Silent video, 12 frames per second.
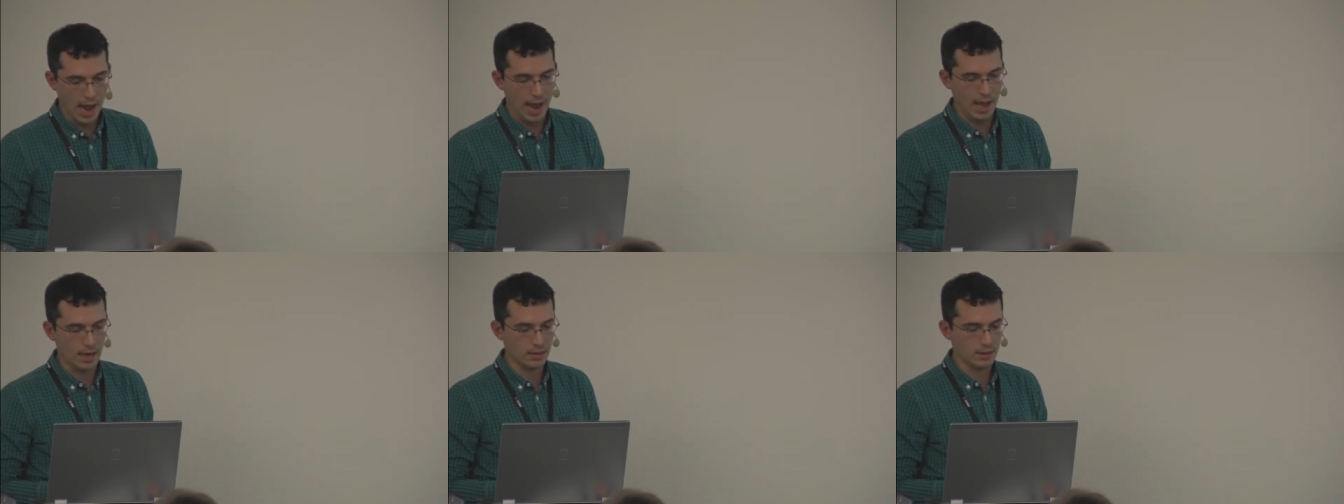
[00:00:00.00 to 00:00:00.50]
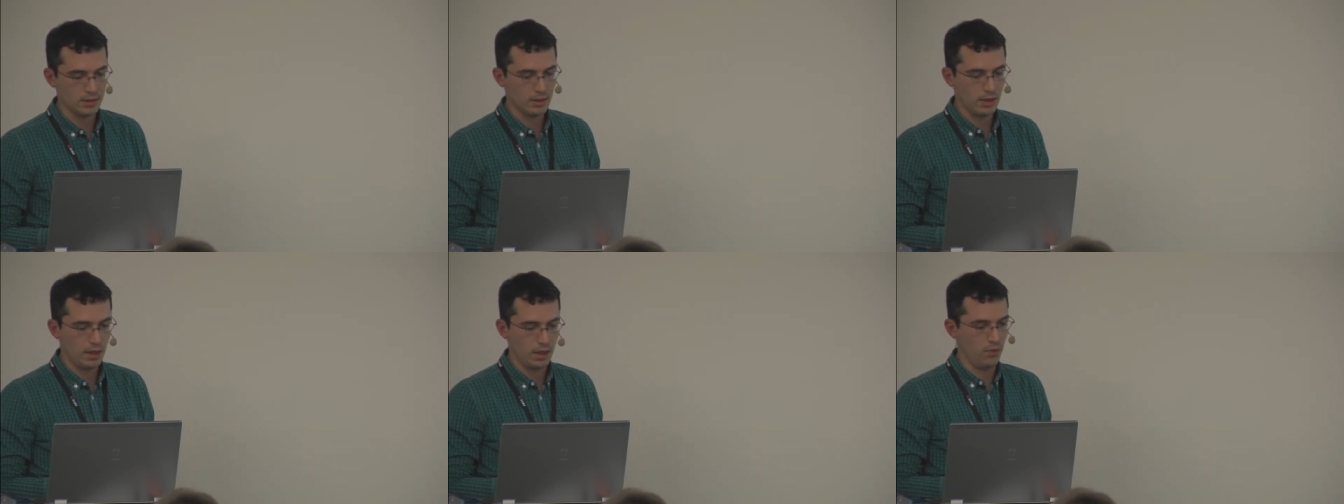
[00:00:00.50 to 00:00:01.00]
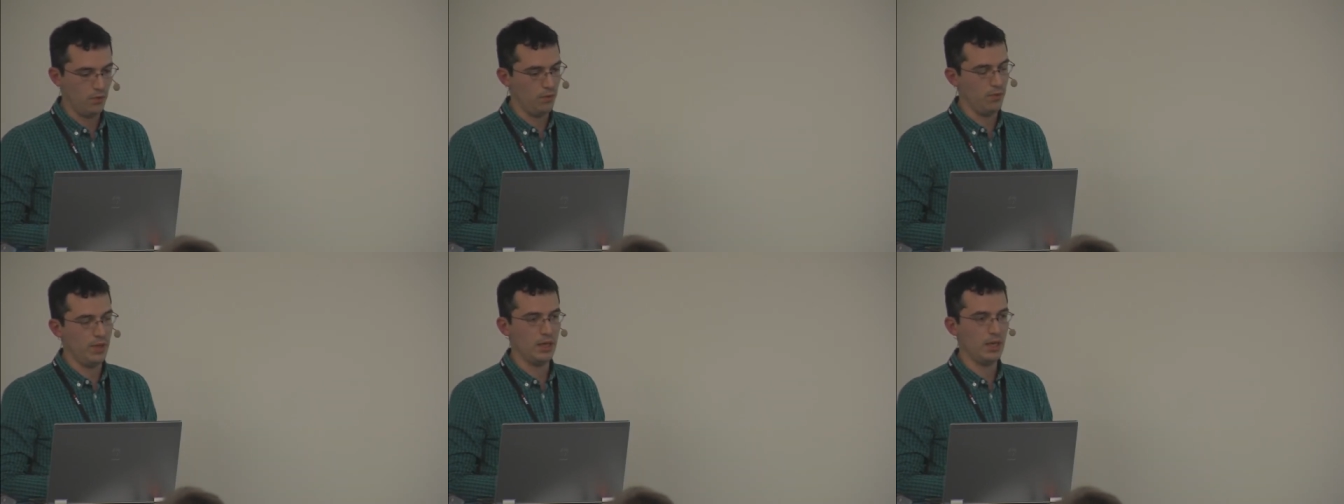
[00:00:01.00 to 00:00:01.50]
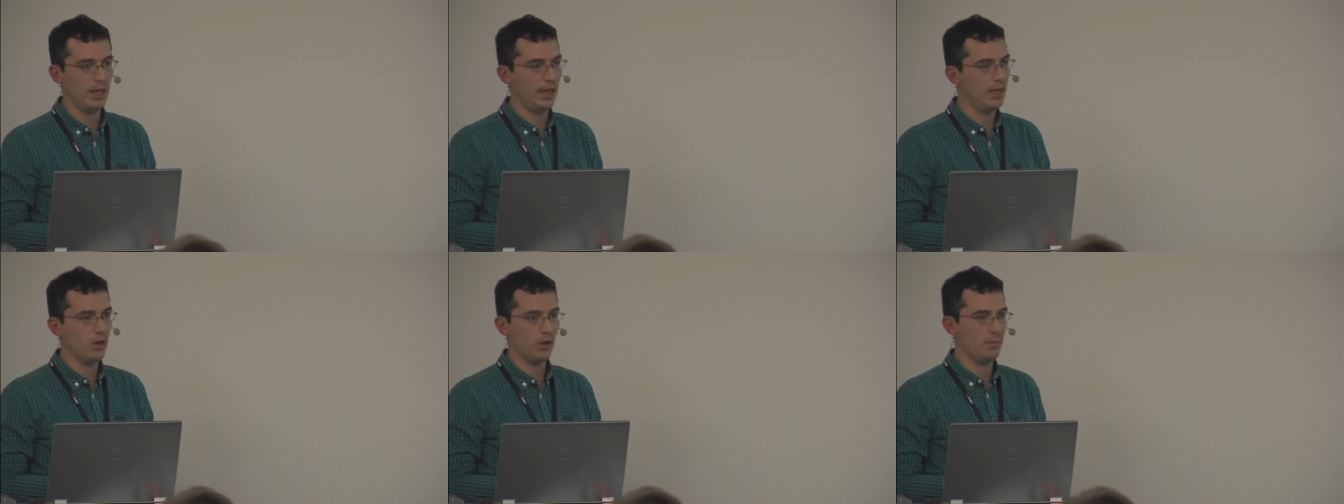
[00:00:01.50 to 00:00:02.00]
And then
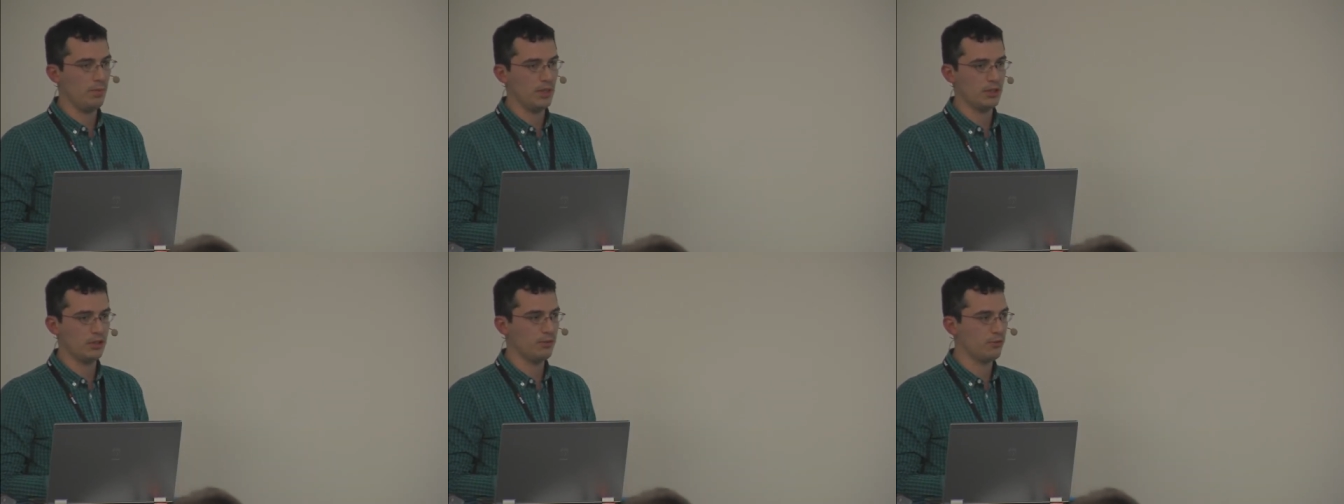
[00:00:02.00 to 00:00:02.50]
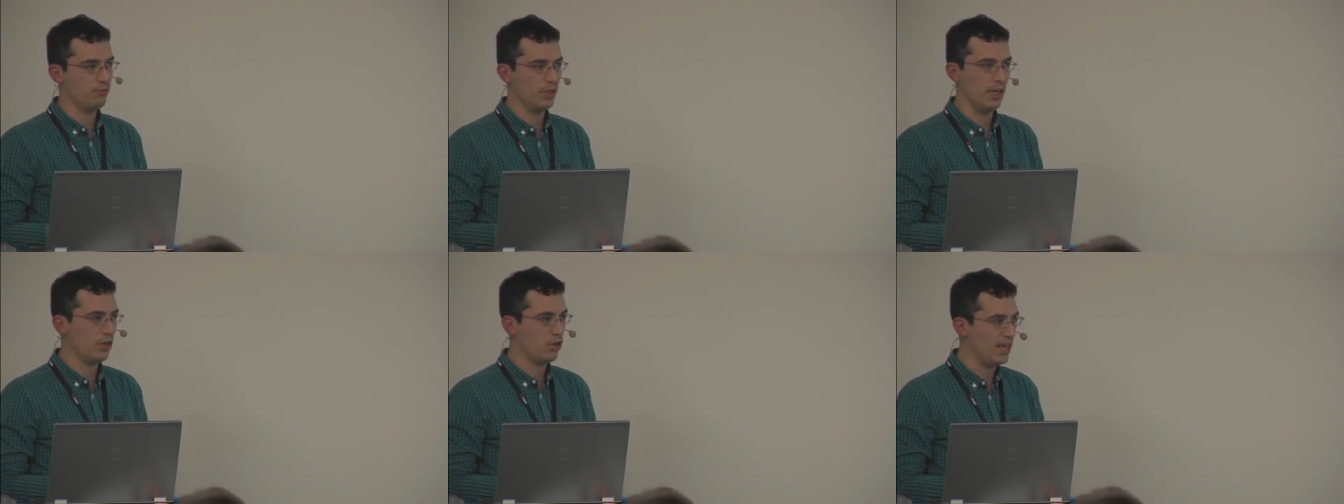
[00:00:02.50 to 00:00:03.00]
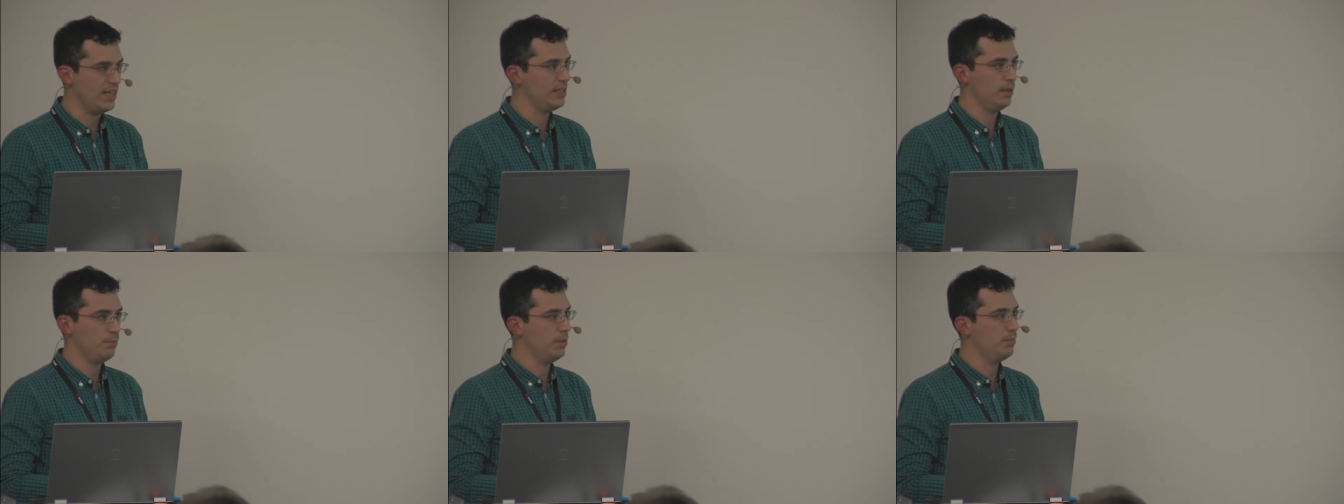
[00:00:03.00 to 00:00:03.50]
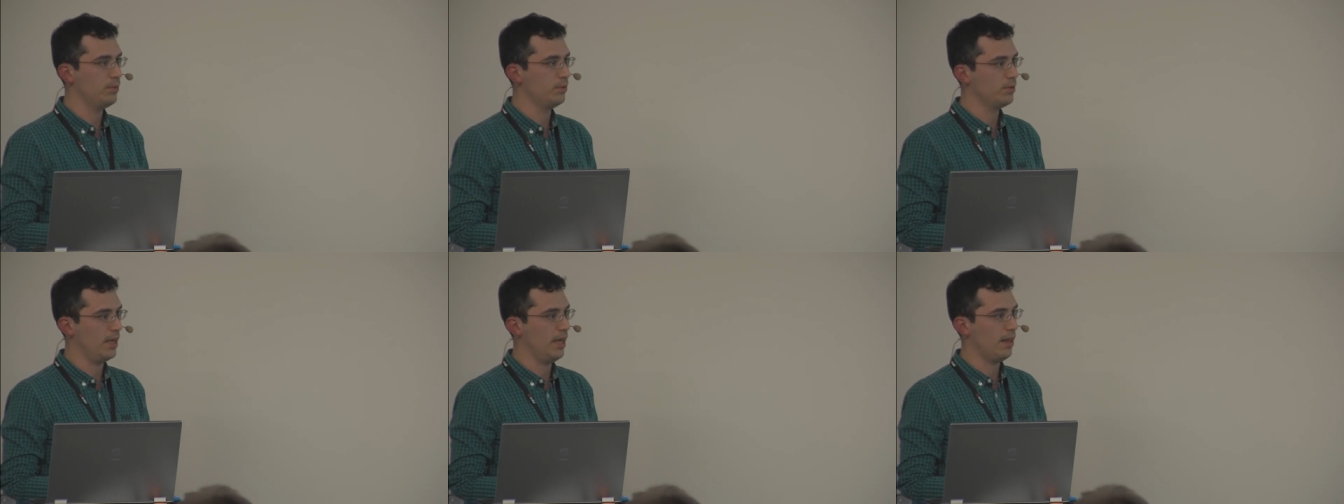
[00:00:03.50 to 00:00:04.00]
he got a bunch of really crazy people
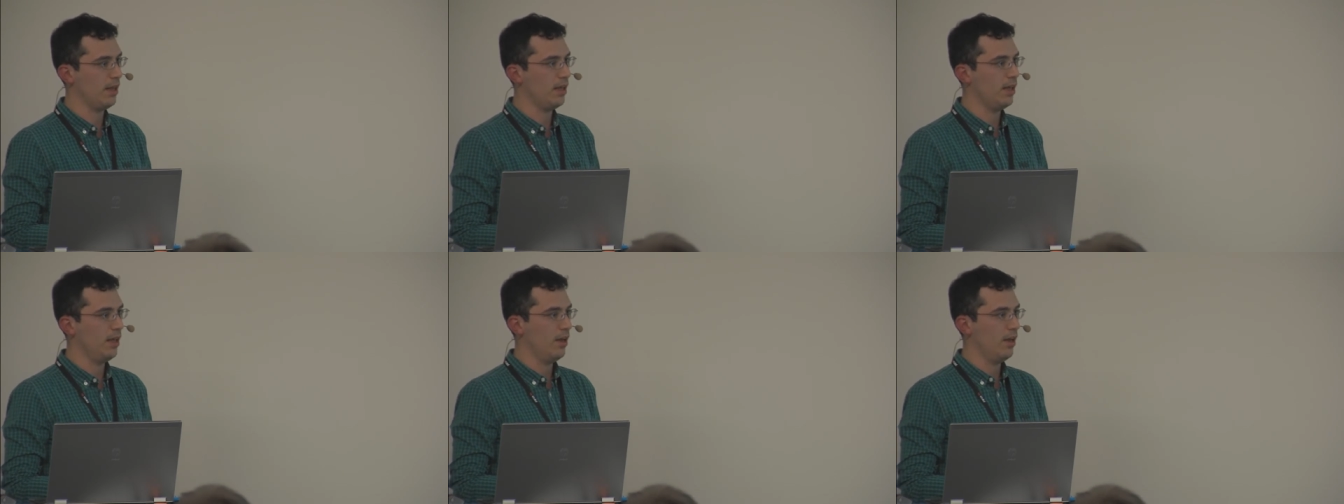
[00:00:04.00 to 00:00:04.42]
together